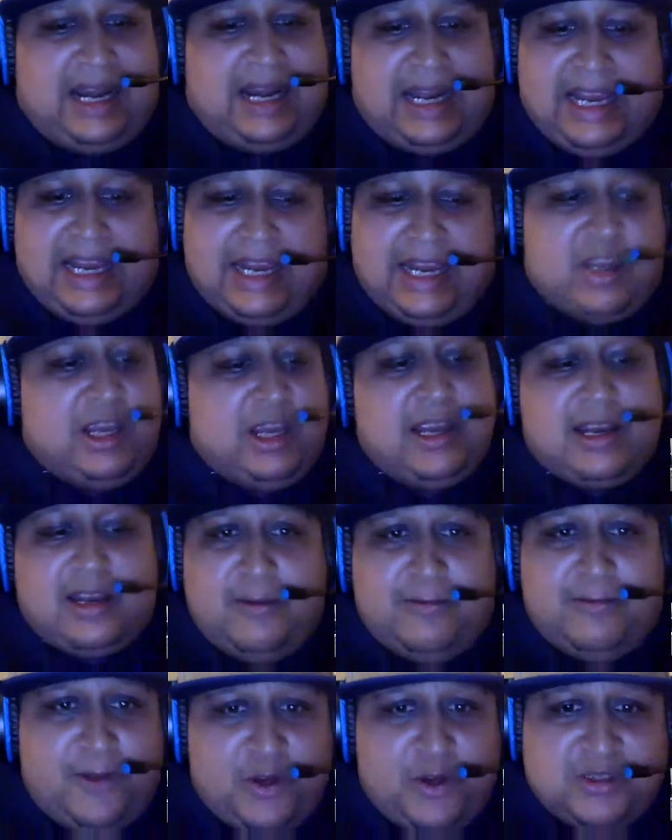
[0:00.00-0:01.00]
it
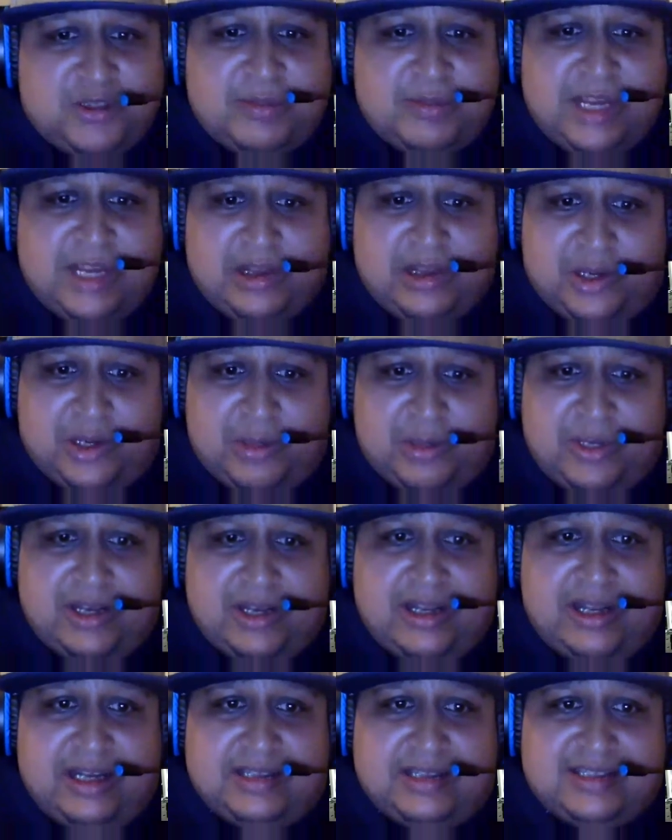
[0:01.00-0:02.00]
confused me a little bit,
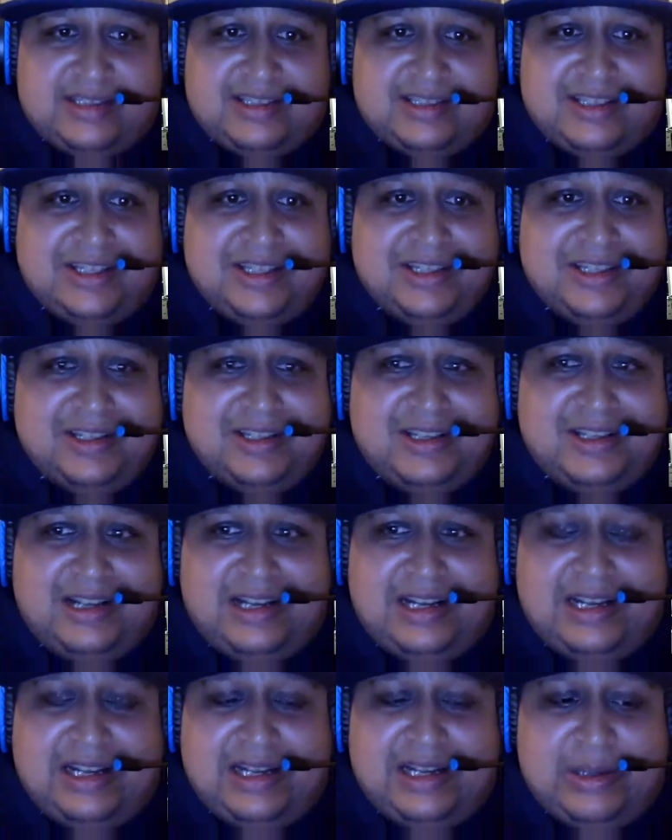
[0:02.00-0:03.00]
honestly.
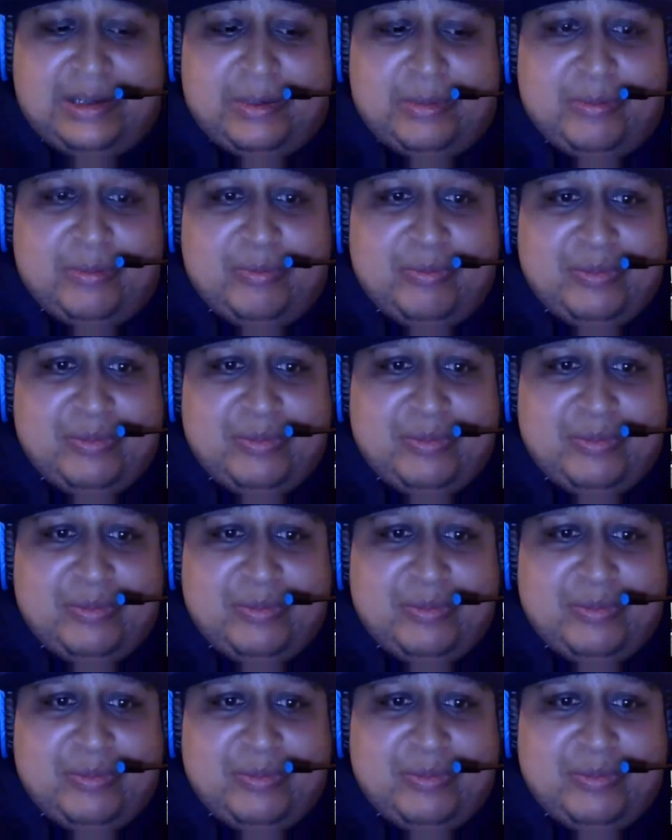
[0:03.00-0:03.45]
I